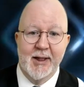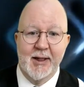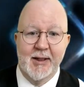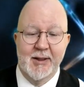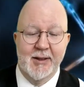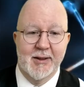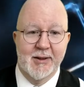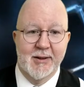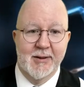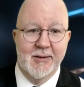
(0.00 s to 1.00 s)

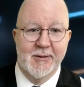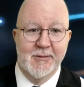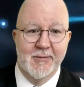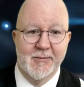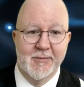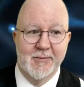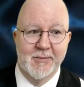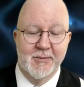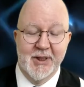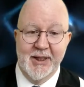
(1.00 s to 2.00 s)

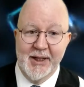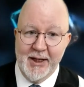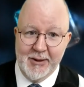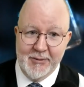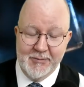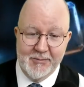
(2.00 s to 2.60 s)
But again,